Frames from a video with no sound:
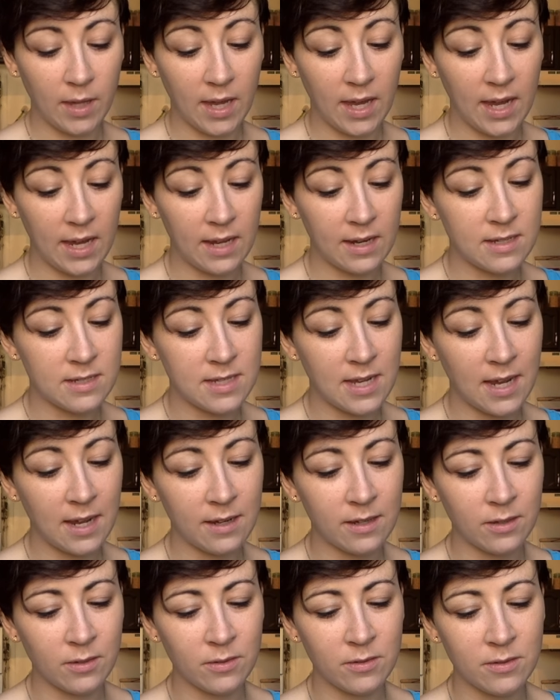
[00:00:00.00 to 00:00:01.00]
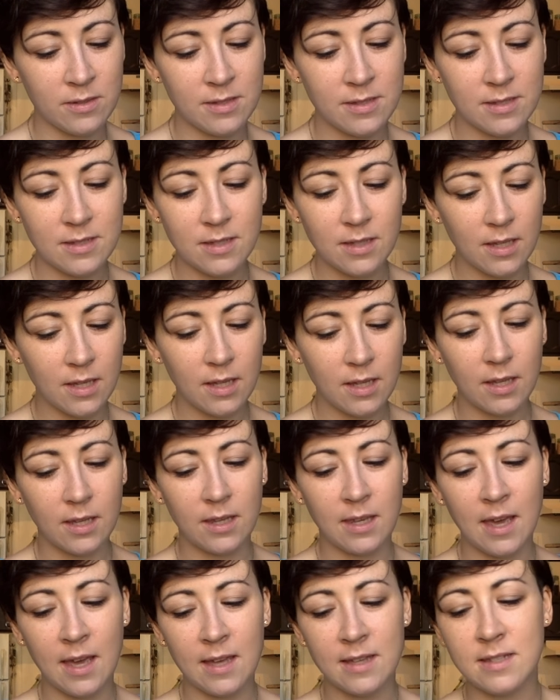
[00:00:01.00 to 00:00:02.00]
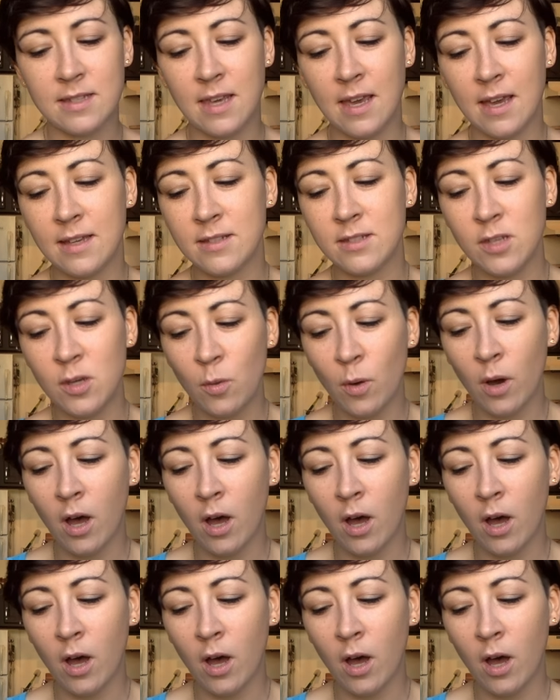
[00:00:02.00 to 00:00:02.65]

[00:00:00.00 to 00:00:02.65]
Aiden Daniels, yes, you